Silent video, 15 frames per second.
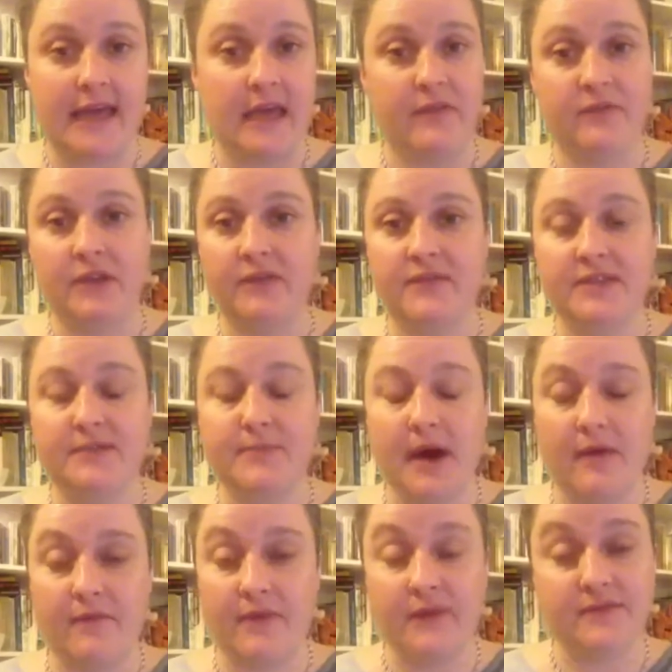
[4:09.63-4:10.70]
even if it's
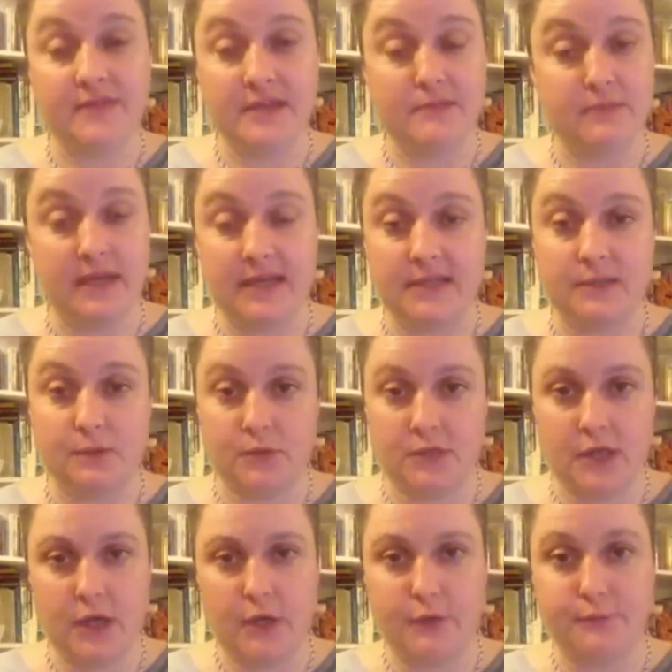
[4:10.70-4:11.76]
about 15 minutes or
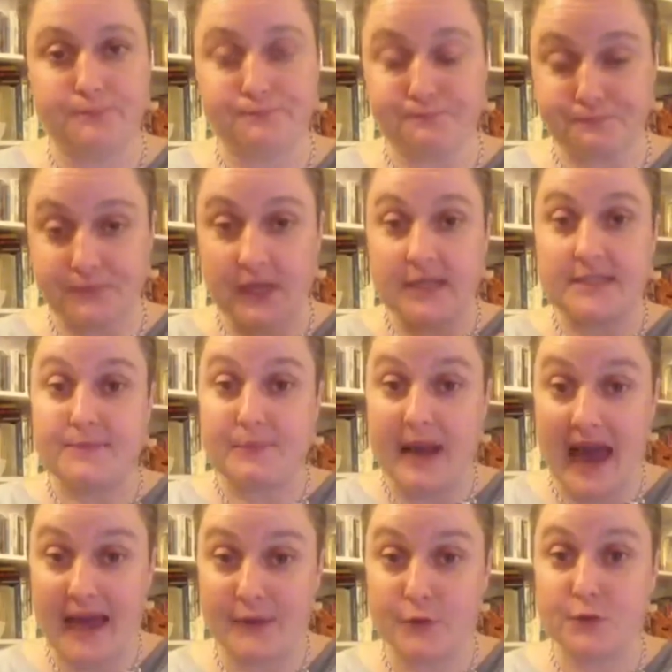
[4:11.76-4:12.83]
so, to
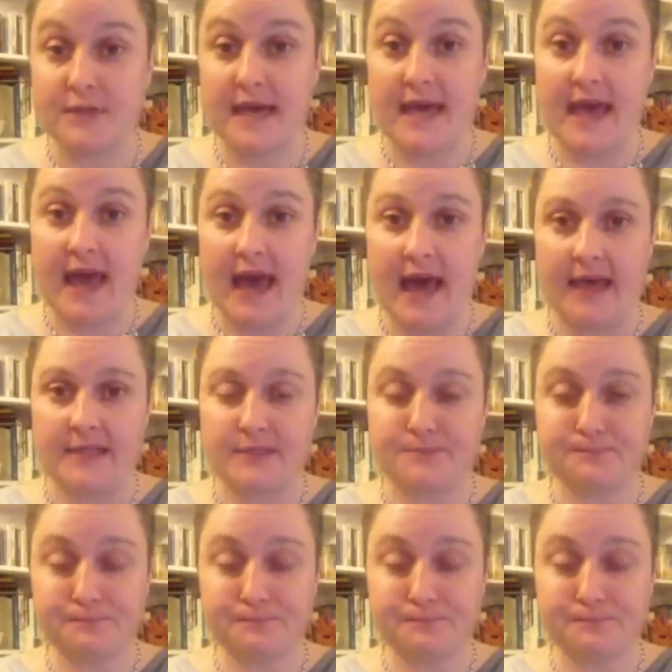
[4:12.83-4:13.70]
plan your day ahead